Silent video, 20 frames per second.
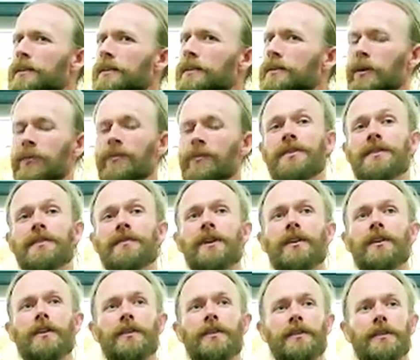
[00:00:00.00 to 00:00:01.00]
well, first of
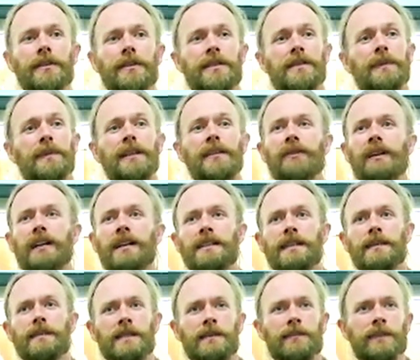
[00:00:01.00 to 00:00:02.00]
all, the speed of light
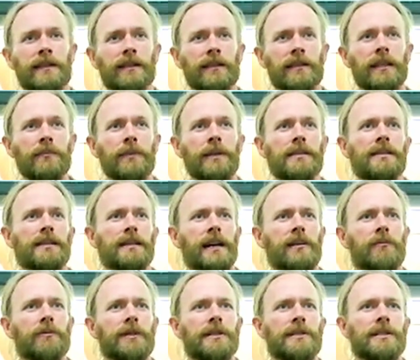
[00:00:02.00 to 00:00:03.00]
seems to be the limit
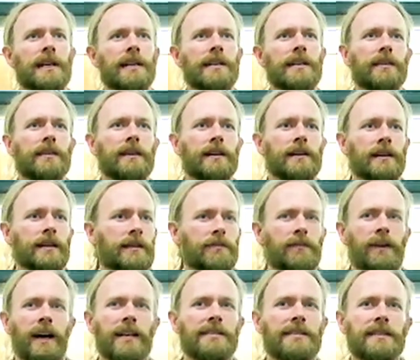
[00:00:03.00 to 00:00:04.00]
at which the
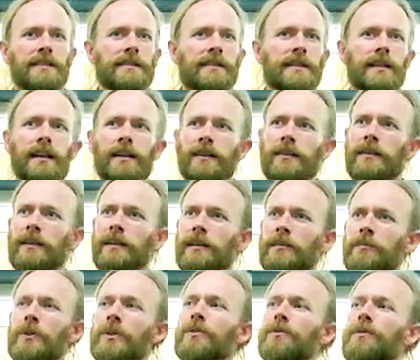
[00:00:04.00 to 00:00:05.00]
fastest that anything can
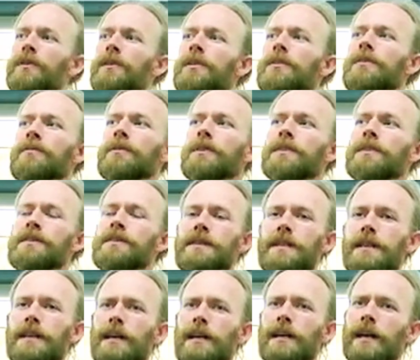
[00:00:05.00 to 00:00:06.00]
move in the universe.
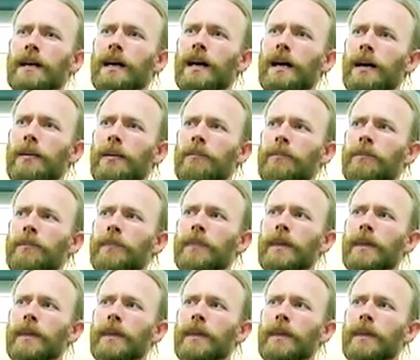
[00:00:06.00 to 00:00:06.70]
And